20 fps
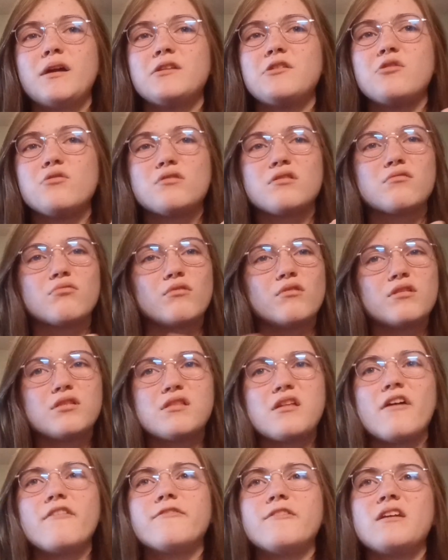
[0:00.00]
nose is real
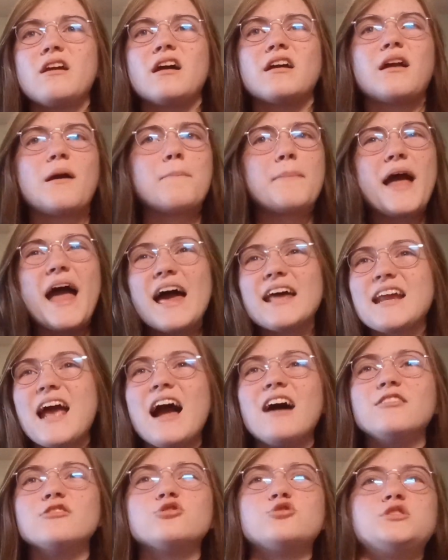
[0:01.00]
stuffy, I got bad
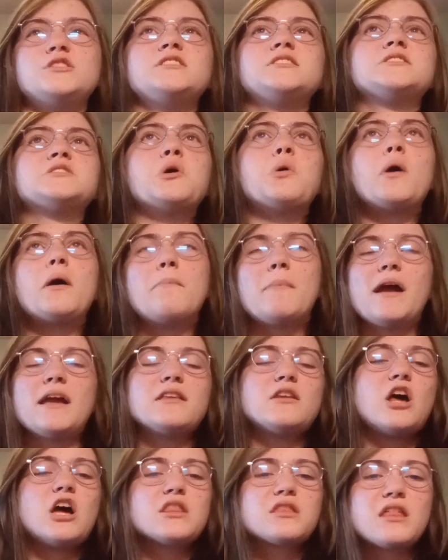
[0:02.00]
allergies, so I might
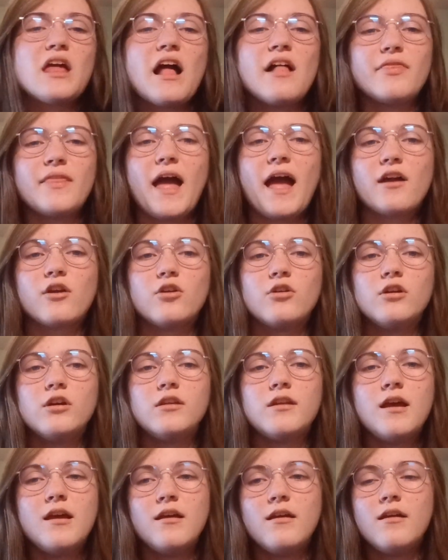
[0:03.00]
not sound that
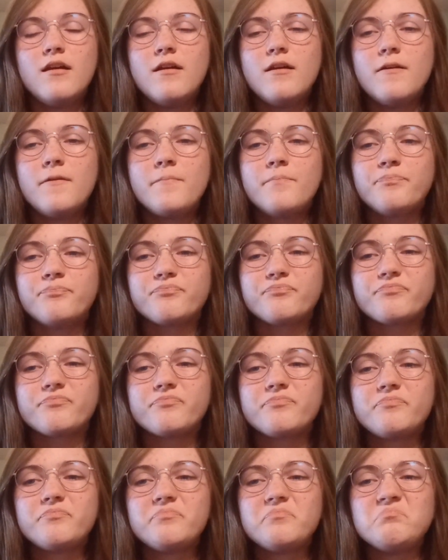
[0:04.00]
good,
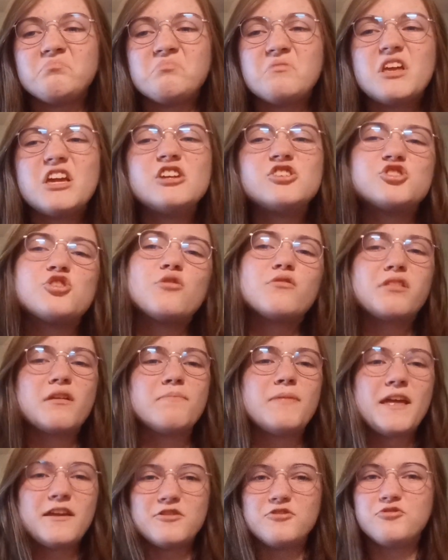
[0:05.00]
it shows them
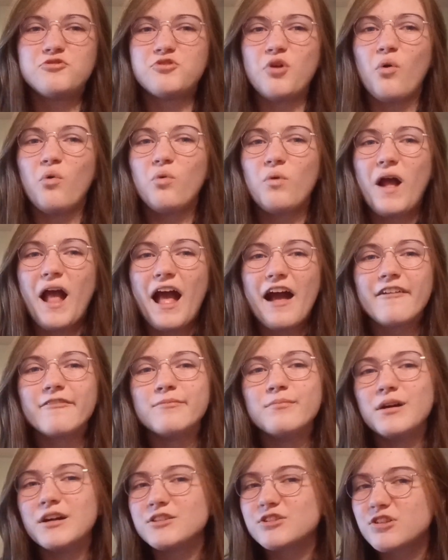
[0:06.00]
that you don't have
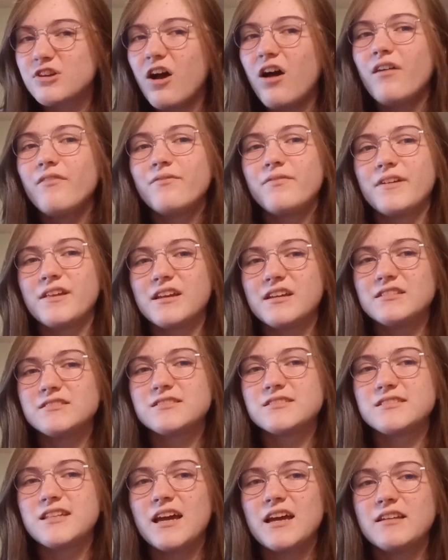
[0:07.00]
much
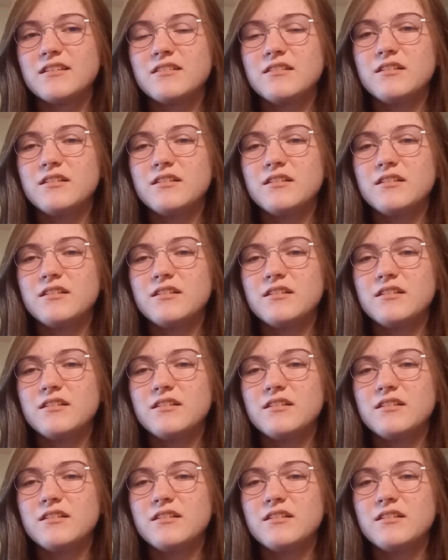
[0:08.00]
confidence then.